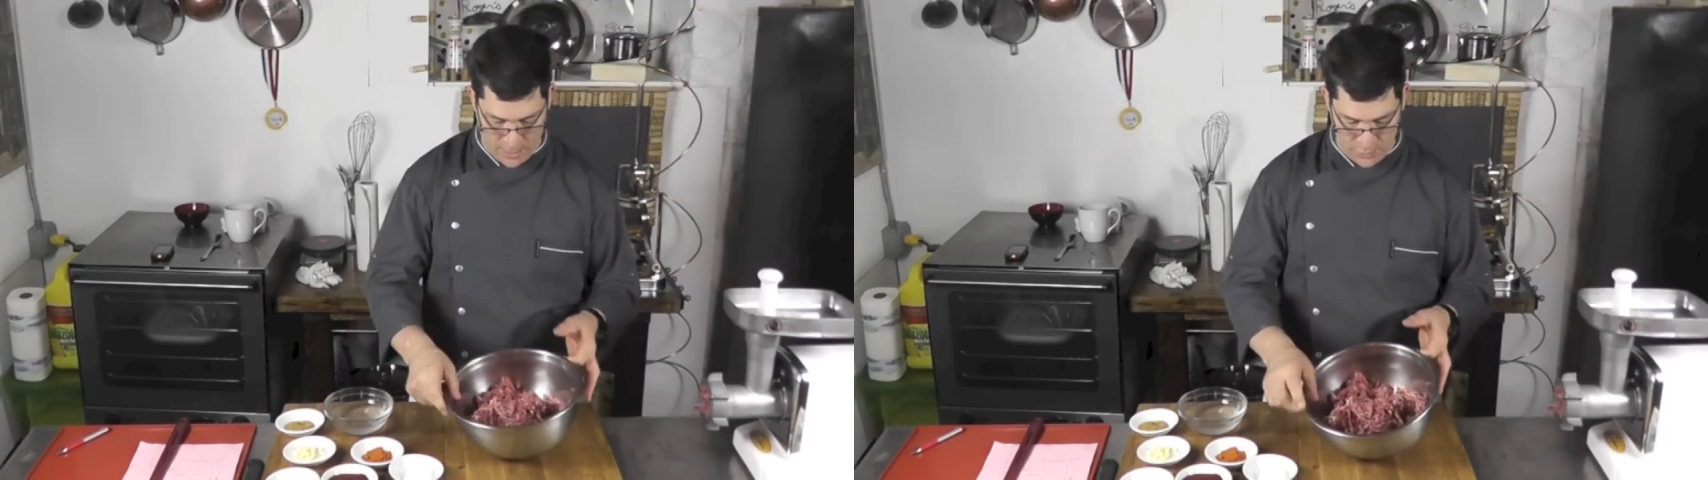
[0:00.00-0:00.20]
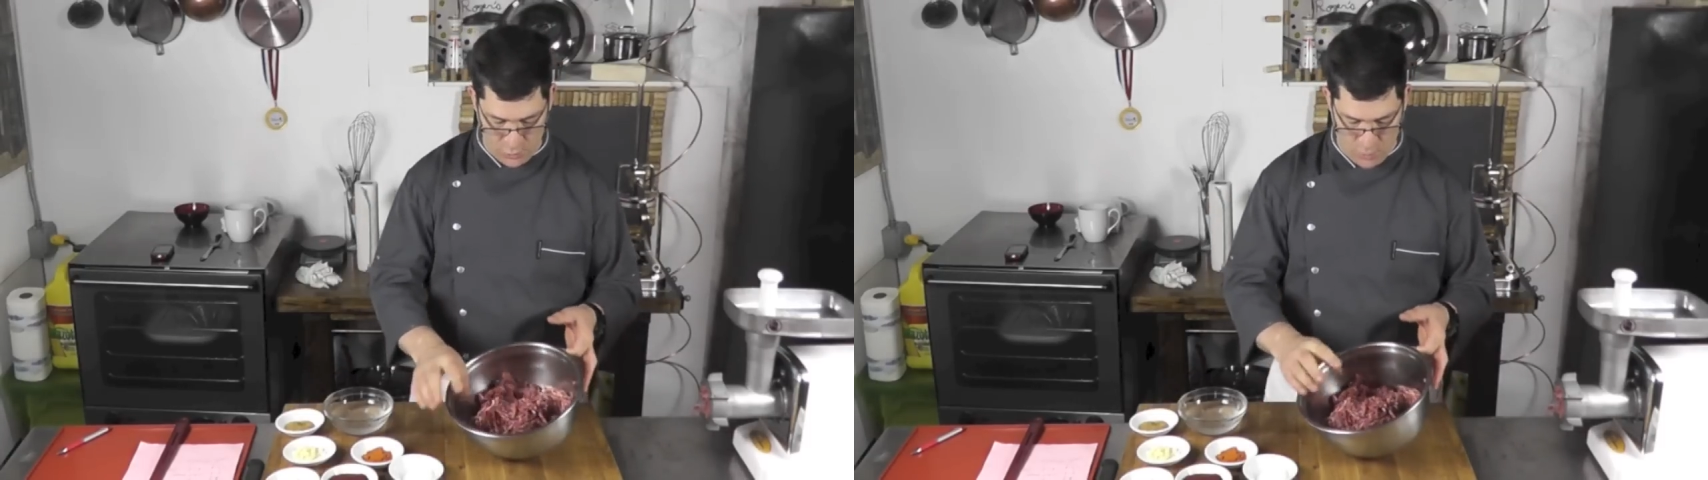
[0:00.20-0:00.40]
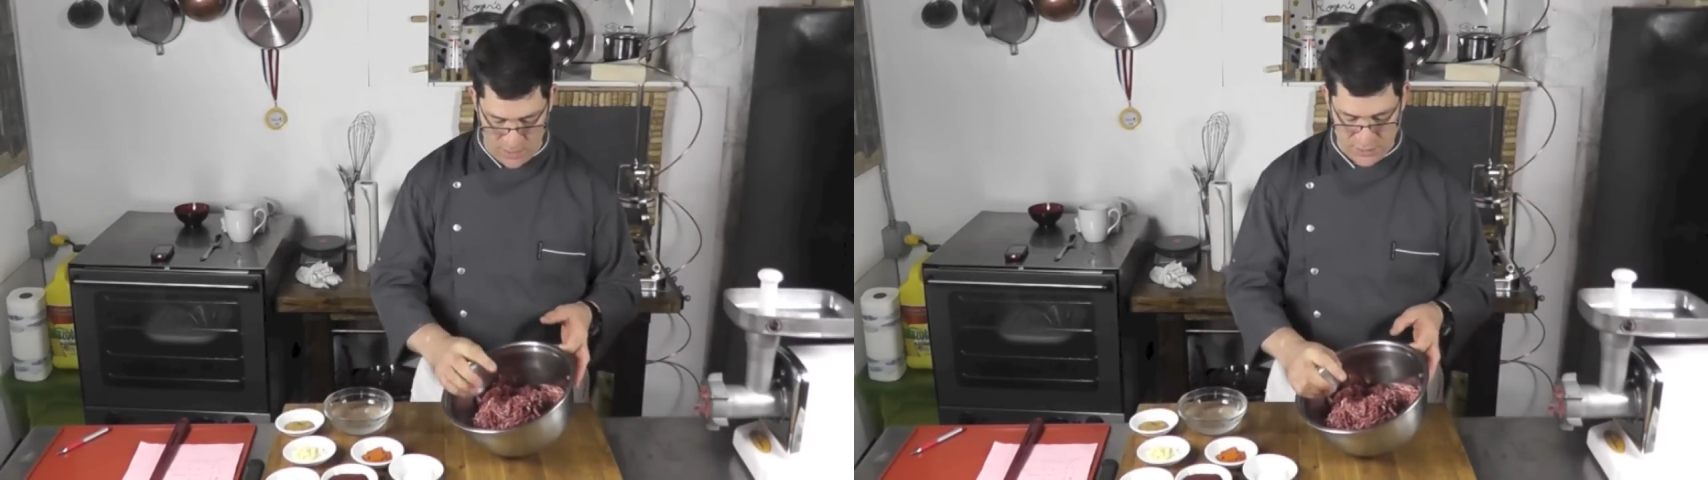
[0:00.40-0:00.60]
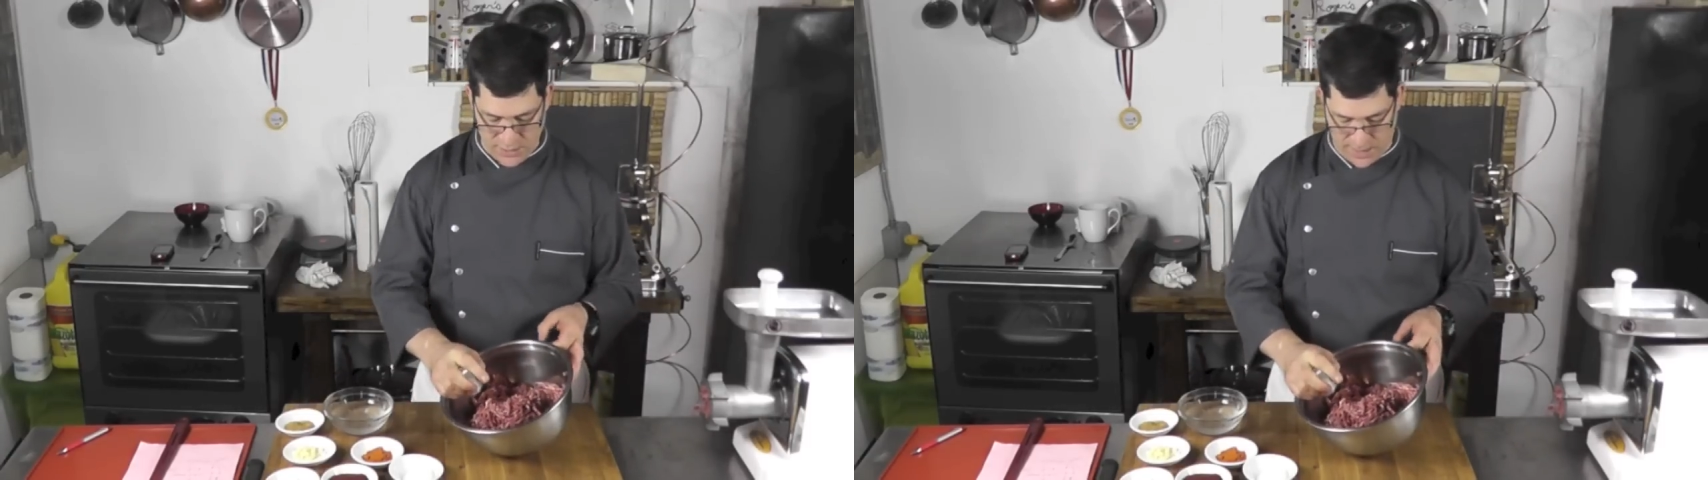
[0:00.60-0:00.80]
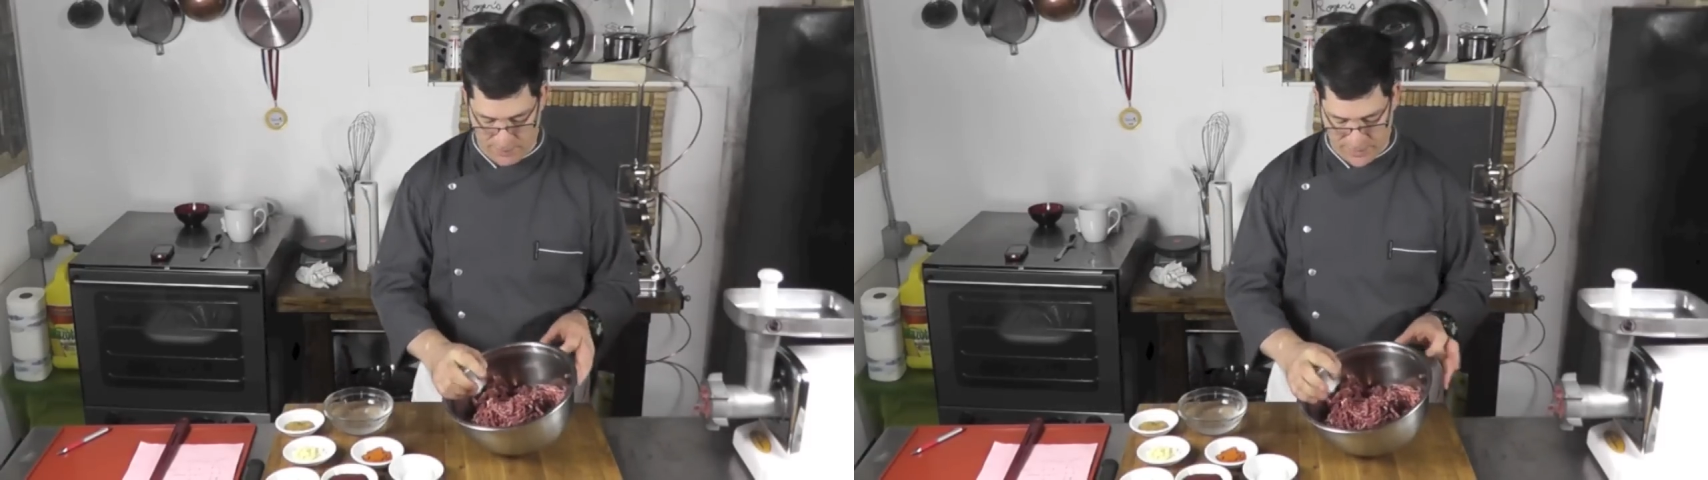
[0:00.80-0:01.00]
You want to
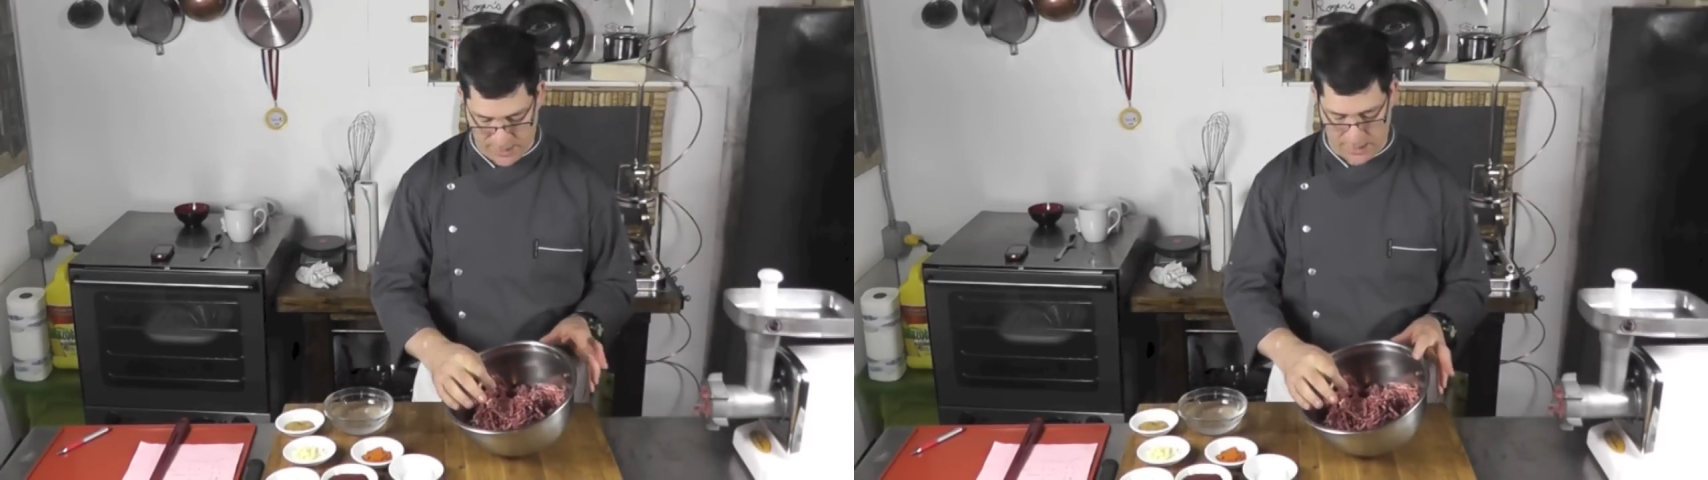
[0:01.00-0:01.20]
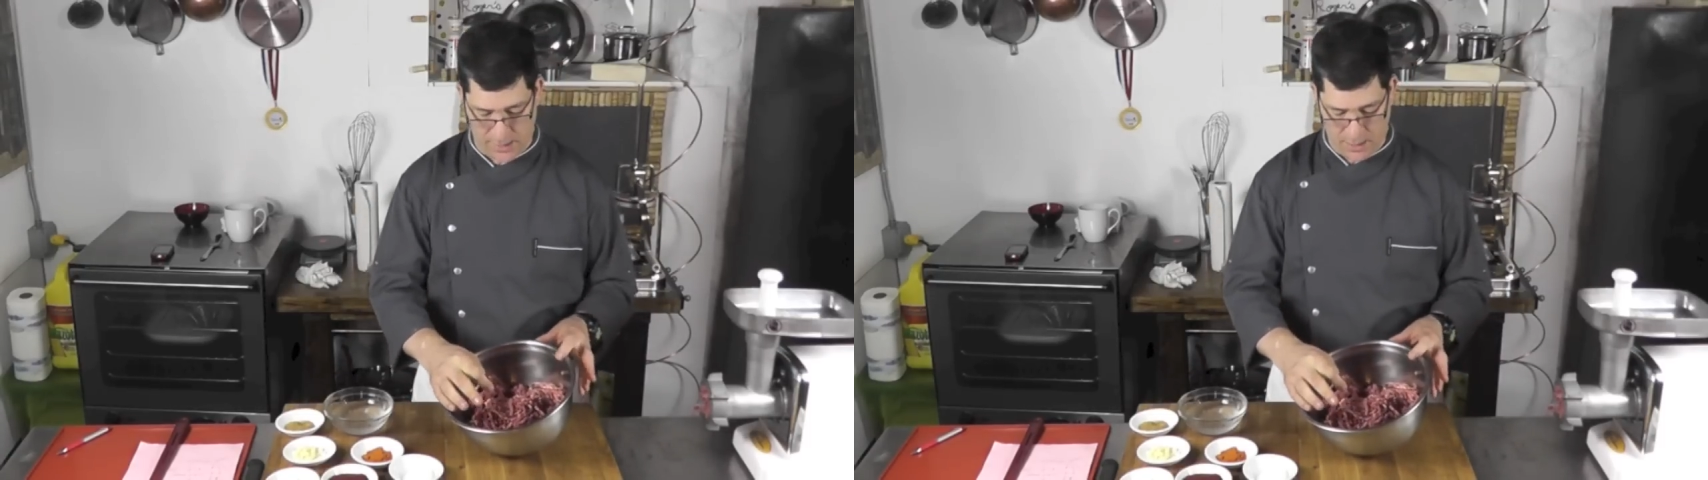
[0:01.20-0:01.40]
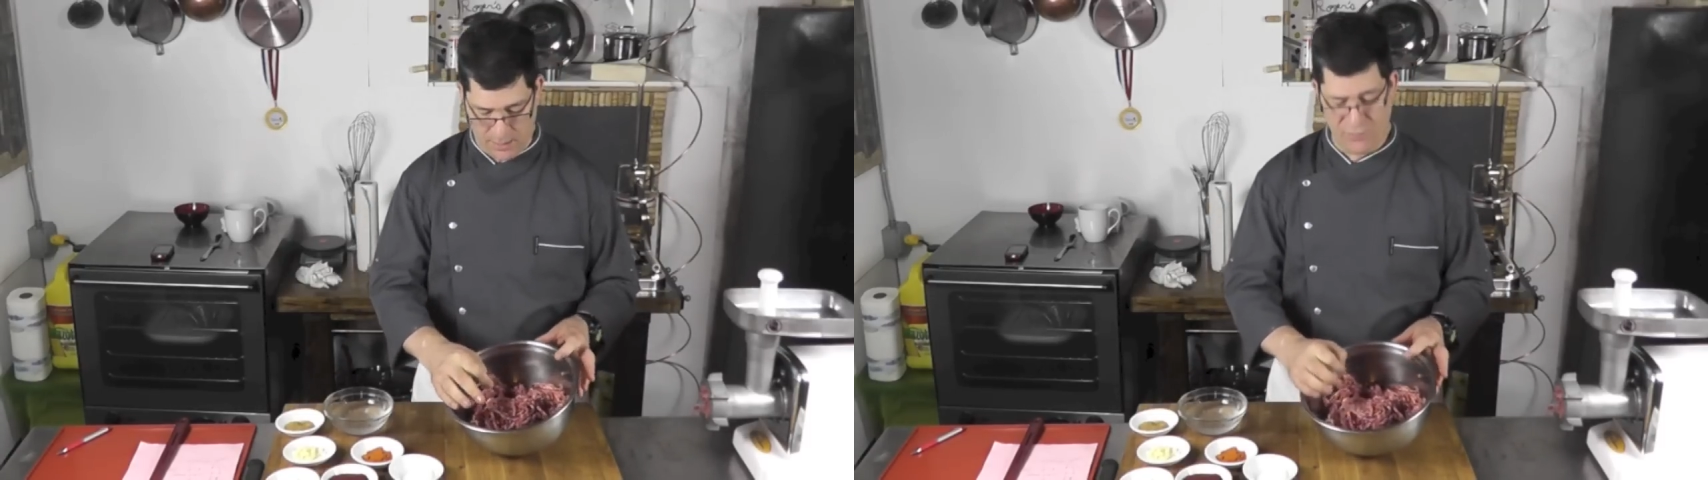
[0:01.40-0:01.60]
keep the